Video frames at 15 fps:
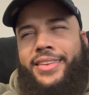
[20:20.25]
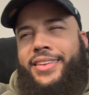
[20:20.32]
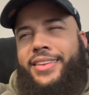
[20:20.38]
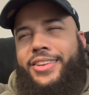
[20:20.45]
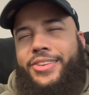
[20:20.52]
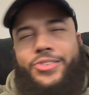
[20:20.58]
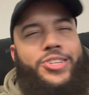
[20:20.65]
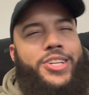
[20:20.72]

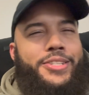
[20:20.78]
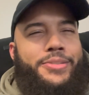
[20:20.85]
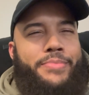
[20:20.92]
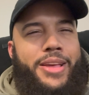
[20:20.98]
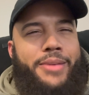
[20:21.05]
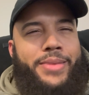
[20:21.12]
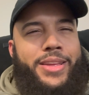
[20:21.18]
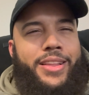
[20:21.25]
You just
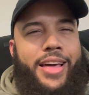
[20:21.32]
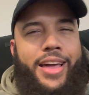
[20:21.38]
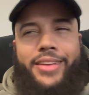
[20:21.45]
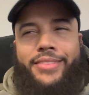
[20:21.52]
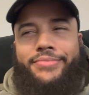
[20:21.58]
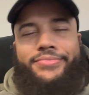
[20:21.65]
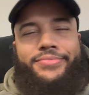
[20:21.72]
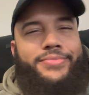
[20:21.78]
met me
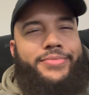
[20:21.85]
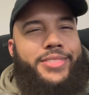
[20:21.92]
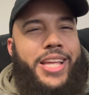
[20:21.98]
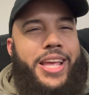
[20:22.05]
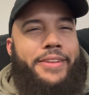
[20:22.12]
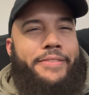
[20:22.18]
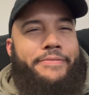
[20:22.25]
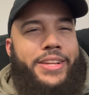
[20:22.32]
like
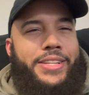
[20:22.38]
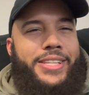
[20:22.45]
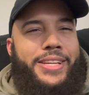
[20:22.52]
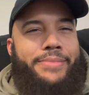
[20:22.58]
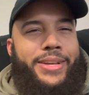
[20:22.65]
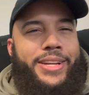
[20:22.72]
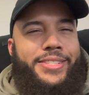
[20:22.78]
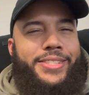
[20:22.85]
10, 15
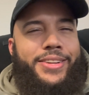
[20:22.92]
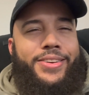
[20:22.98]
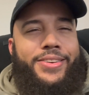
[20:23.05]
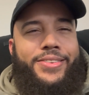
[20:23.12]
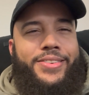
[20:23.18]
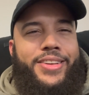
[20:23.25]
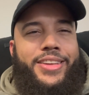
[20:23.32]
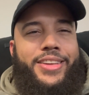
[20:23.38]
minutes
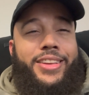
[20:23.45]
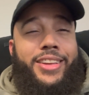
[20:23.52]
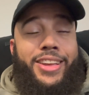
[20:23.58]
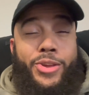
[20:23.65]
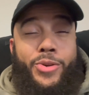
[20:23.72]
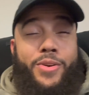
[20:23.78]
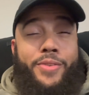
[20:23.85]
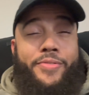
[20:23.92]
ago.
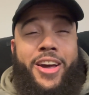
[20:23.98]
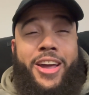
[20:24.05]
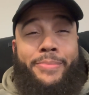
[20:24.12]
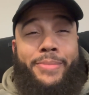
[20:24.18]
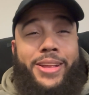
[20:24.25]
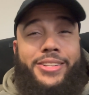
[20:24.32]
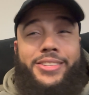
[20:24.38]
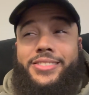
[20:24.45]
And you invited
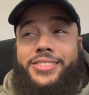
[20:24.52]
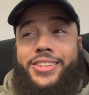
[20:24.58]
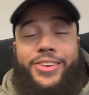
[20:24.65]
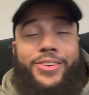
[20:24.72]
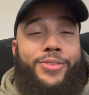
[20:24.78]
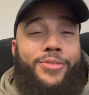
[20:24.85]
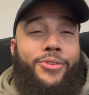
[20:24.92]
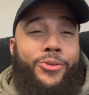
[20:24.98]
me to
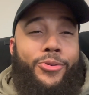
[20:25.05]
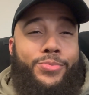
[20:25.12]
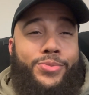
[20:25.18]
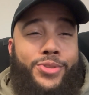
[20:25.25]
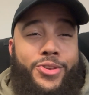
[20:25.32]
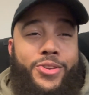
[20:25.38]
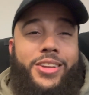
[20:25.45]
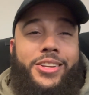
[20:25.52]
your room
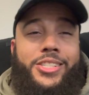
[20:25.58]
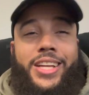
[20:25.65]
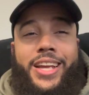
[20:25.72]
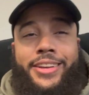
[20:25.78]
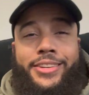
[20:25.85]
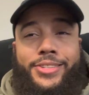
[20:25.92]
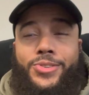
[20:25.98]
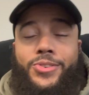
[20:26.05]
so you can
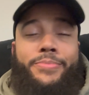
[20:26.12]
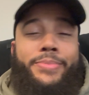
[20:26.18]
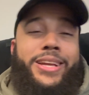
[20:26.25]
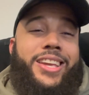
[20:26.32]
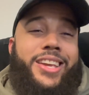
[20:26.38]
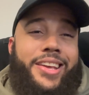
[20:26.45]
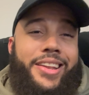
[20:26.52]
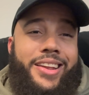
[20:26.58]
change into a
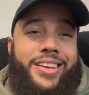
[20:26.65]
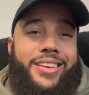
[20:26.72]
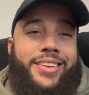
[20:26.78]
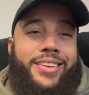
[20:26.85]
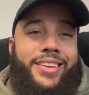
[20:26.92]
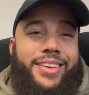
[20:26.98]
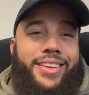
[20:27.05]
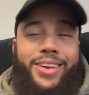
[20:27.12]
bikini
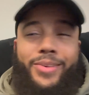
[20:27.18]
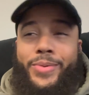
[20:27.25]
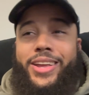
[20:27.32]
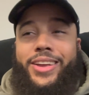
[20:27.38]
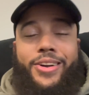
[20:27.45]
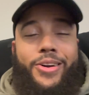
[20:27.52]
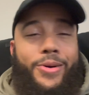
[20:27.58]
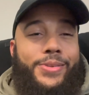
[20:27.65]
and we
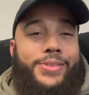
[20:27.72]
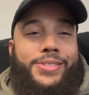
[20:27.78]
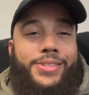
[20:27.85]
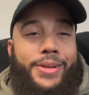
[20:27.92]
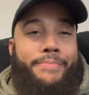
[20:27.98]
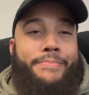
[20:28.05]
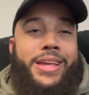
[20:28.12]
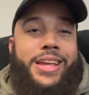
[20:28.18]
can go to
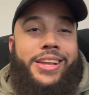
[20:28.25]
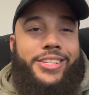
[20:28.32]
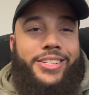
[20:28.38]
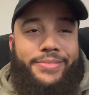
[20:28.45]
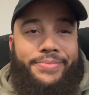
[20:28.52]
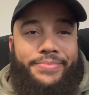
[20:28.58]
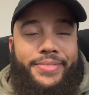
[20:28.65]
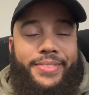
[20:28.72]
the beach.
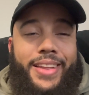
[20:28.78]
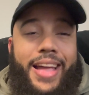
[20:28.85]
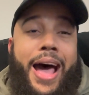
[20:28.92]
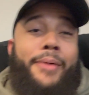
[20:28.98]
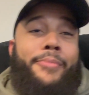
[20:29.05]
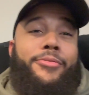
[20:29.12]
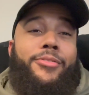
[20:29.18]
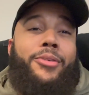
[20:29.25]

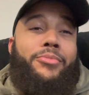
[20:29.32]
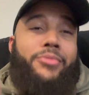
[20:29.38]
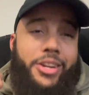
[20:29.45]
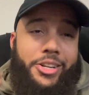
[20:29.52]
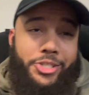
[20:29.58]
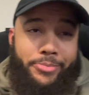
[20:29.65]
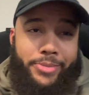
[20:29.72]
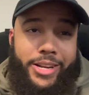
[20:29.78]
I'm from
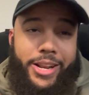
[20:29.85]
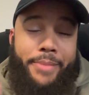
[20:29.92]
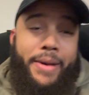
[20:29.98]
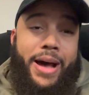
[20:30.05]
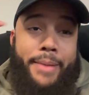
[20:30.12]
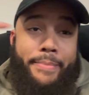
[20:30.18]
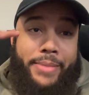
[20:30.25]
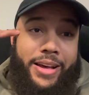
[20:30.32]
Richmond. In
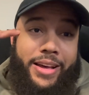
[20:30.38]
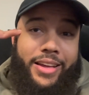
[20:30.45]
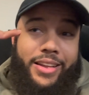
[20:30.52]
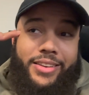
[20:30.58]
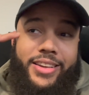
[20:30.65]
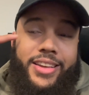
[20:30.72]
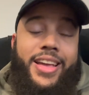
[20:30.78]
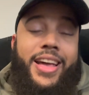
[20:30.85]
my
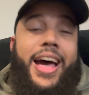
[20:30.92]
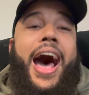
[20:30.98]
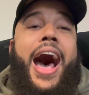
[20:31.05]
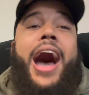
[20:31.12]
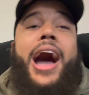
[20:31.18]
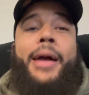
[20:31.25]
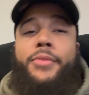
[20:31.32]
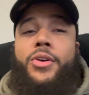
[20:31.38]
mind,
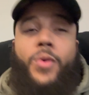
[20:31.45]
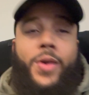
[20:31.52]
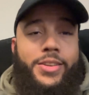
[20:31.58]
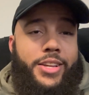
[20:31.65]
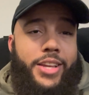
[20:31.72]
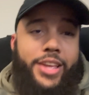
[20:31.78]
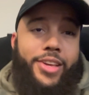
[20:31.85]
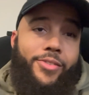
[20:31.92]
I'm going
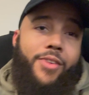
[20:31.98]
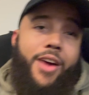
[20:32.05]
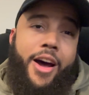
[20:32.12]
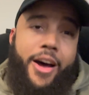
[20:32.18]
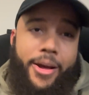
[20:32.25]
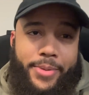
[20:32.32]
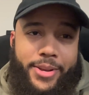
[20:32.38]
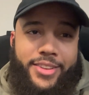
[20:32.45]
to get
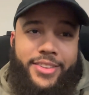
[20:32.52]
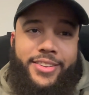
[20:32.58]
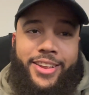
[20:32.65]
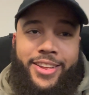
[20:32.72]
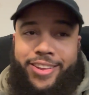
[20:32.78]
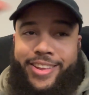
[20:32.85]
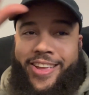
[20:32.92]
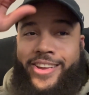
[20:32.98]
robbed.
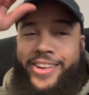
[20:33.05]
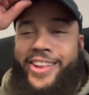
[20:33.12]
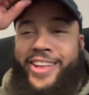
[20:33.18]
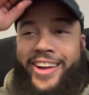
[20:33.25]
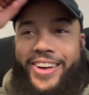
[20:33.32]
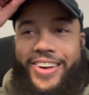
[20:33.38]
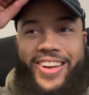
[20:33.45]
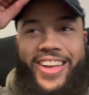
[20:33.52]
You
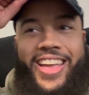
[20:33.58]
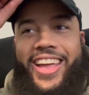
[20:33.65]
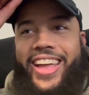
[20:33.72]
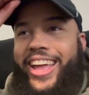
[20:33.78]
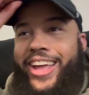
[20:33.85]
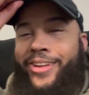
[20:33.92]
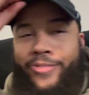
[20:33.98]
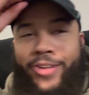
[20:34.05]
know,
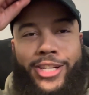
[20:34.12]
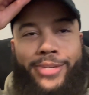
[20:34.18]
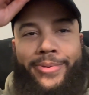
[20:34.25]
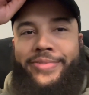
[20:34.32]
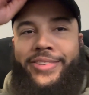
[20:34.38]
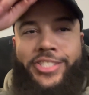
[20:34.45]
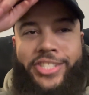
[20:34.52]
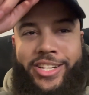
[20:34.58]
in Richmond,
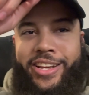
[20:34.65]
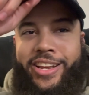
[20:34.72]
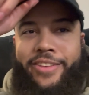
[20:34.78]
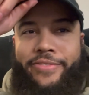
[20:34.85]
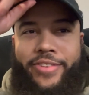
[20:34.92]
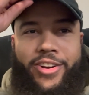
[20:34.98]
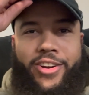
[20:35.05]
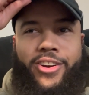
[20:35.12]
Virginia,
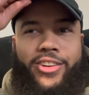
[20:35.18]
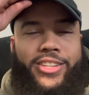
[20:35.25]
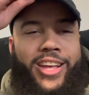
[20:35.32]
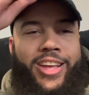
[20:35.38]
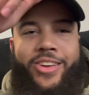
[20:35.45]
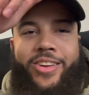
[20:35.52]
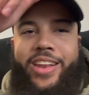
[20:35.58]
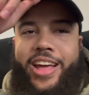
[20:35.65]
if a girl tell
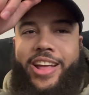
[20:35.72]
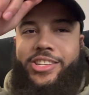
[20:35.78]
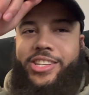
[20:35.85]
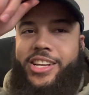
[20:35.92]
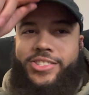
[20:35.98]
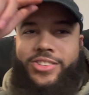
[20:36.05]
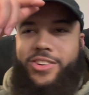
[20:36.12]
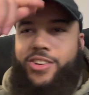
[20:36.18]
you that
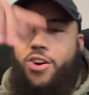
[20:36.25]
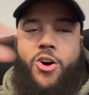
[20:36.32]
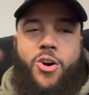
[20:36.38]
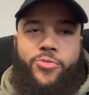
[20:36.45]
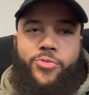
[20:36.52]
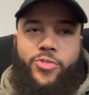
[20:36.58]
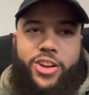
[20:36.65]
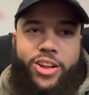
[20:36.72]
just
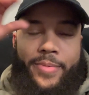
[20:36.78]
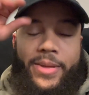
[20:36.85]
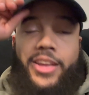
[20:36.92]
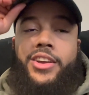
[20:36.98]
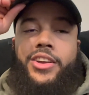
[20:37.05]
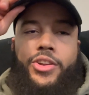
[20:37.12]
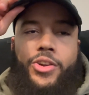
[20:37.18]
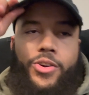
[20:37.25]
off rip,
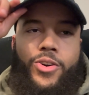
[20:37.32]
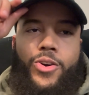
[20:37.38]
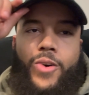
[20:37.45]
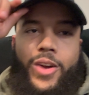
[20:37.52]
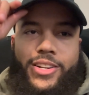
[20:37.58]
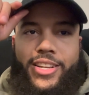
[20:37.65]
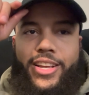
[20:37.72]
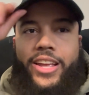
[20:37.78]
you're
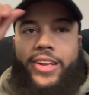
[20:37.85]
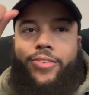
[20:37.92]
going to get